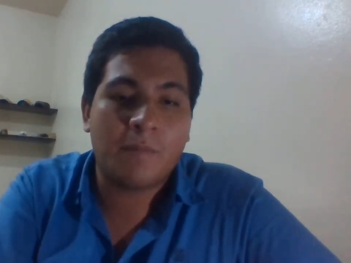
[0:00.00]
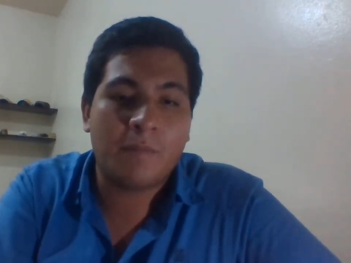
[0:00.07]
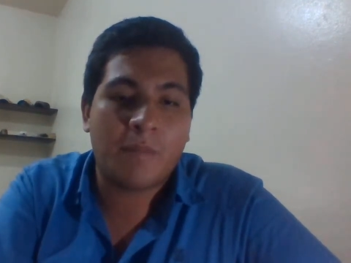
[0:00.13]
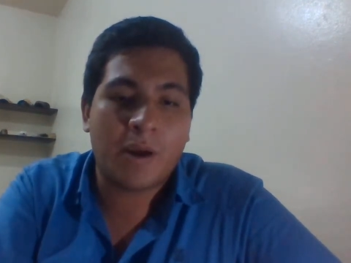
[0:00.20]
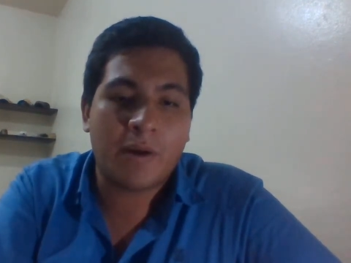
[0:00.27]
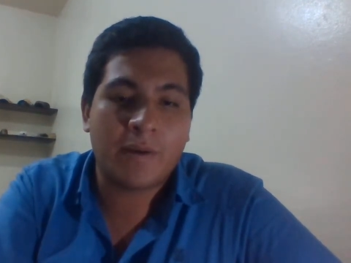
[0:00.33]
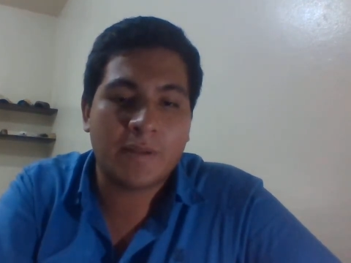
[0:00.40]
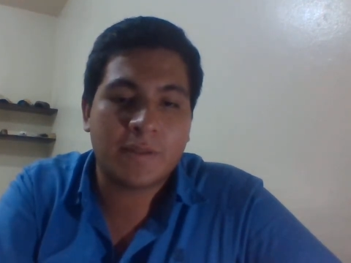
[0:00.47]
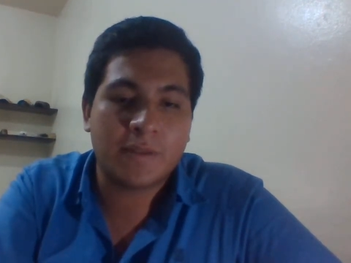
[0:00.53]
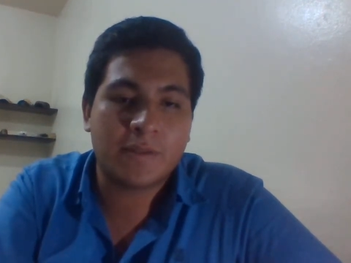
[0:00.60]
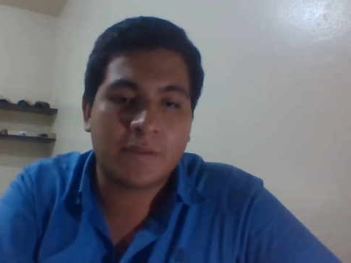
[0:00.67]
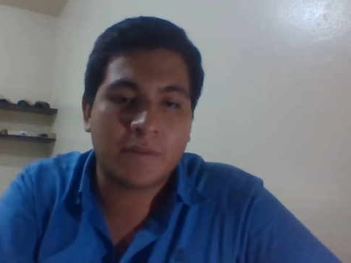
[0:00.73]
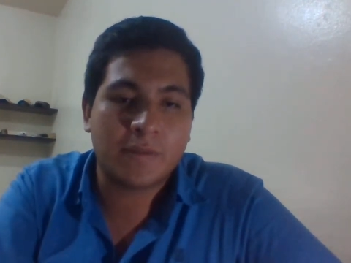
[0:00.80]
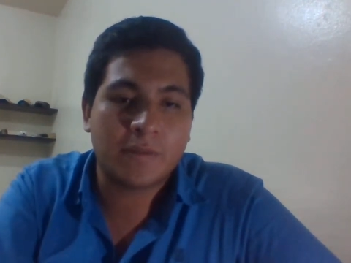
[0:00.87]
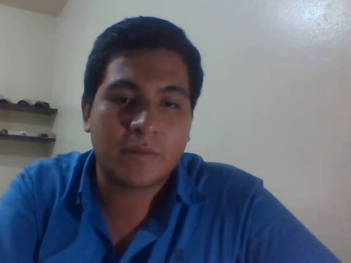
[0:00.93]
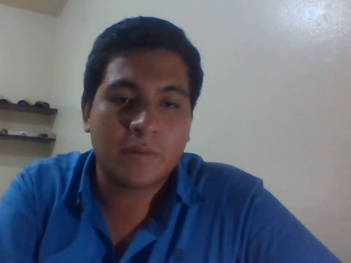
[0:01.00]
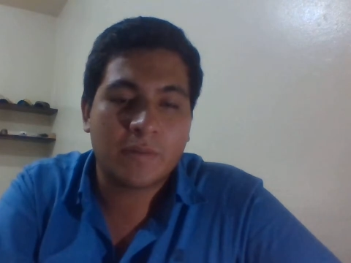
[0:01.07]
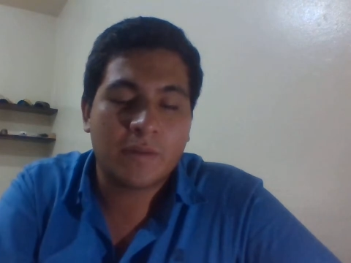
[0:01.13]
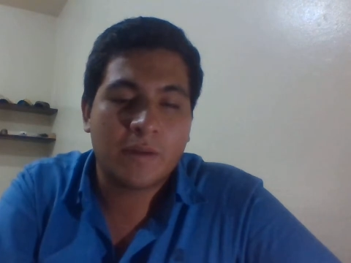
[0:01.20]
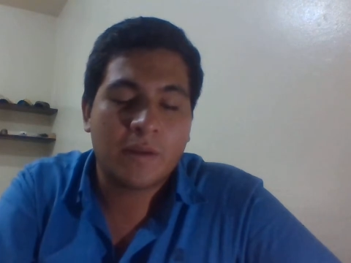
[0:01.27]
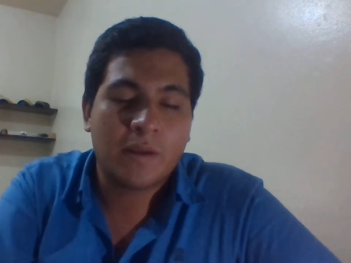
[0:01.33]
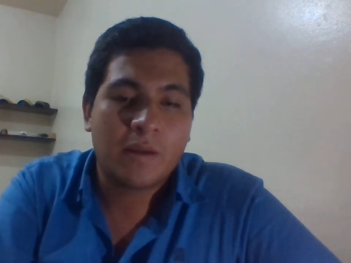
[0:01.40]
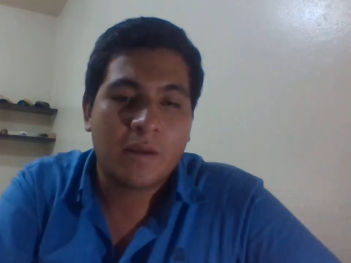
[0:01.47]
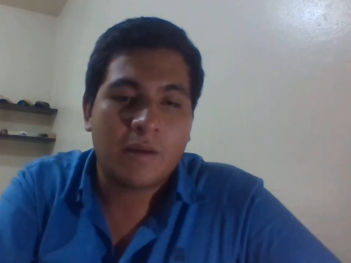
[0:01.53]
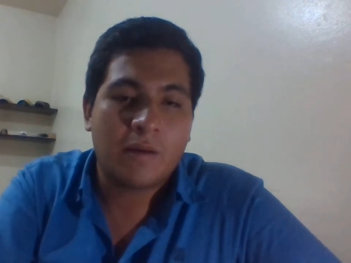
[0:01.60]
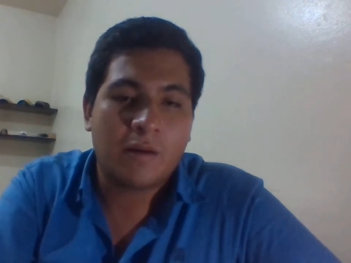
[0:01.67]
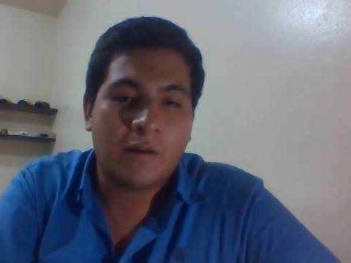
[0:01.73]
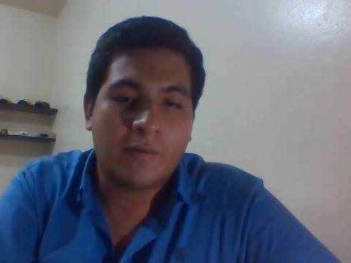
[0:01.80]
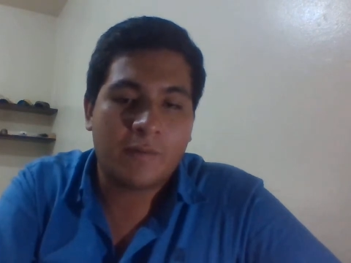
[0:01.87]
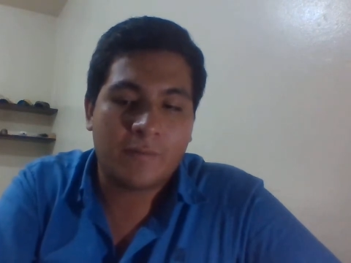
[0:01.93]
varieties too
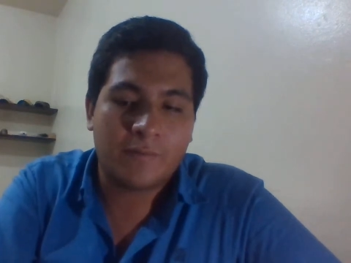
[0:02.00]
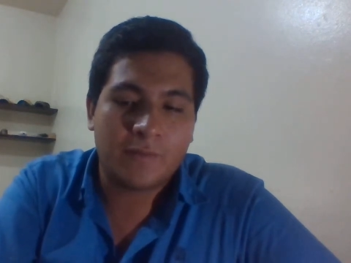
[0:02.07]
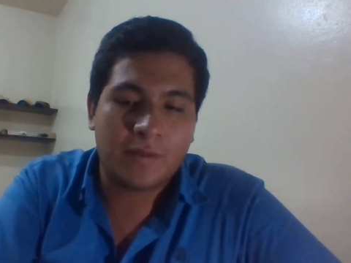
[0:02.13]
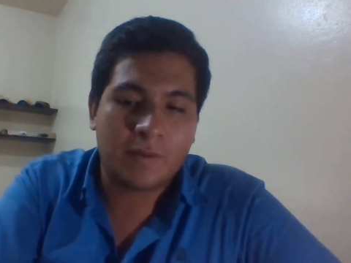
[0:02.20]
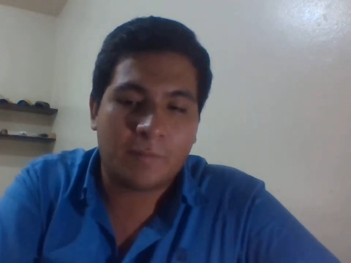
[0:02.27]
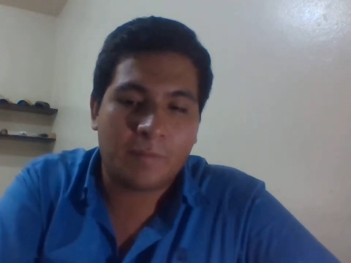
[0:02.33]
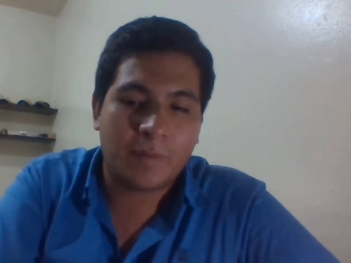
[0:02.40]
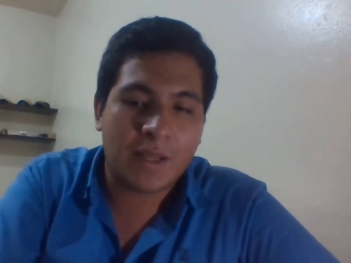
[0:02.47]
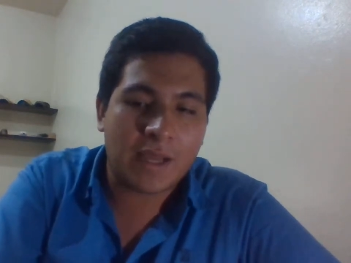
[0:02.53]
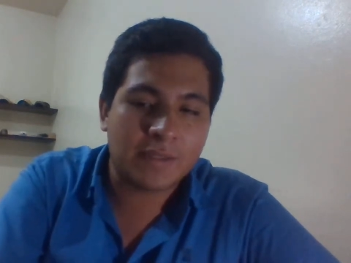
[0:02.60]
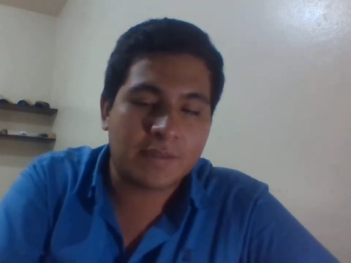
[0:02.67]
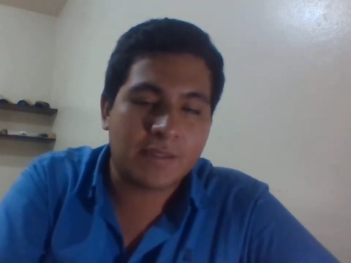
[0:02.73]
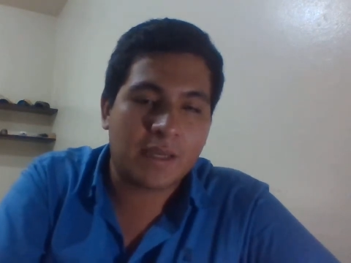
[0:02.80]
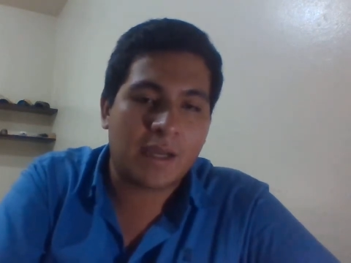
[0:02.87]
of the plants.